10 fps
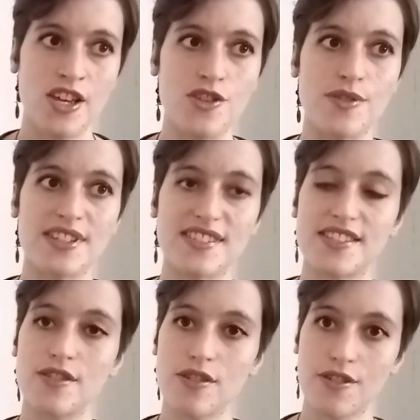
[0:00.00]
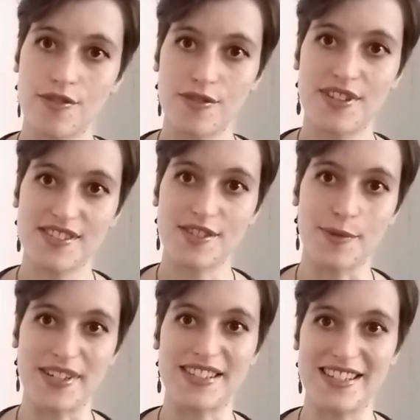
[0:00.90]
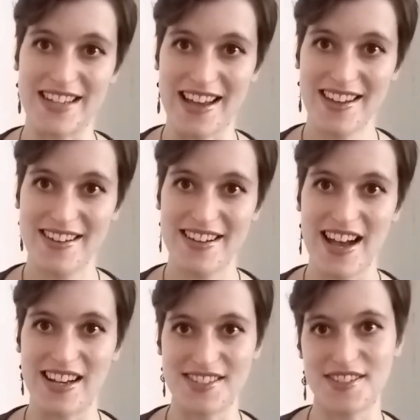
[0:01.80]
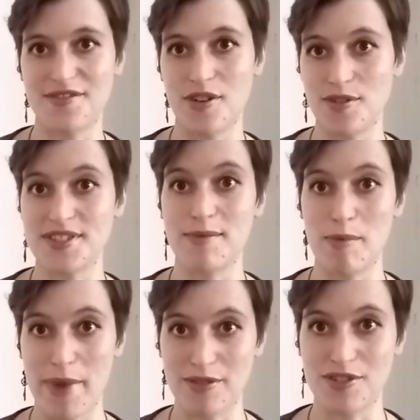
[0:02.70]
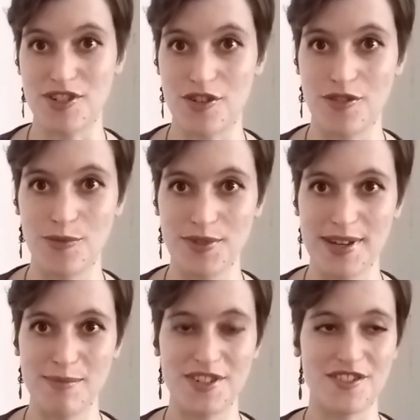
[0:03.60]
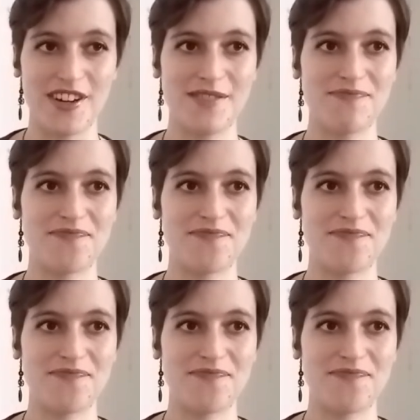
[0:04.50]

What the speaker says: You can still look through this squint today, as the photos that I'm about to show you will demonstrate.